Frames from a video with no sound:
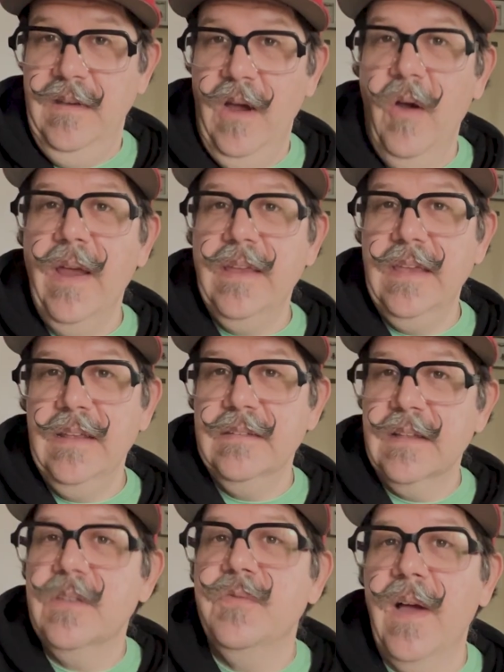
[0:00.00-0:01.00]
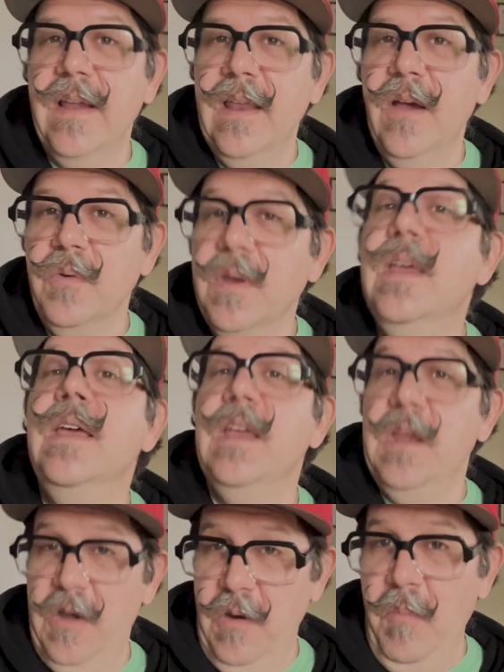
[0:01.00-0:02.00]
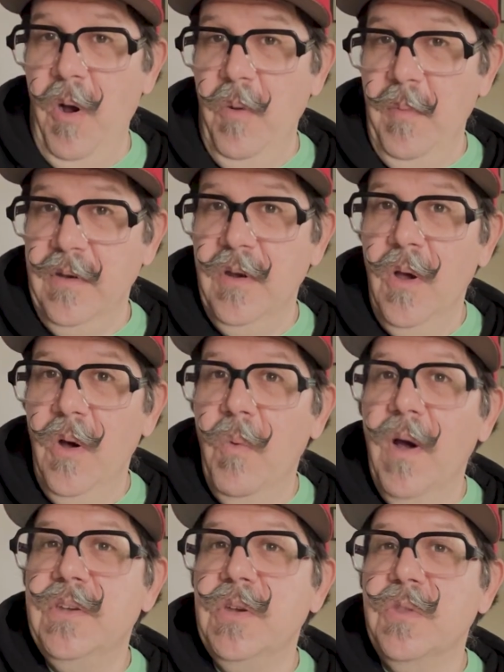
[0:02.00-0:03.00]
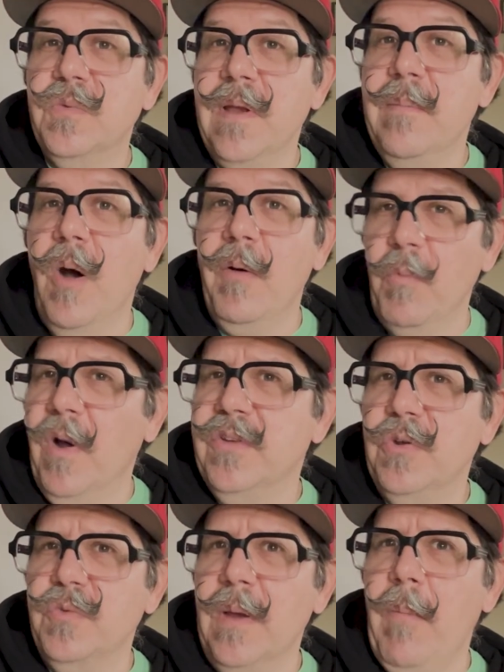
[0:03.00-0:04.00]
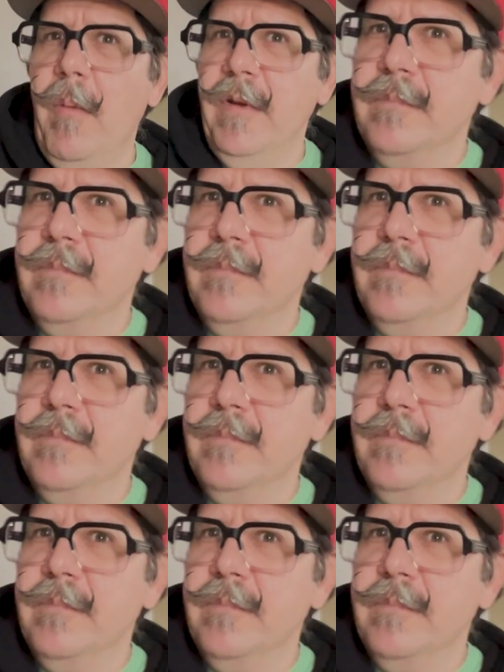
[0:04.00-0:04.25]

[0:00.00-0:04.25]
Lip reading: All right, kids, let's find out in a moment. 1, 2, 3 moment. 1, 2, 3 moment.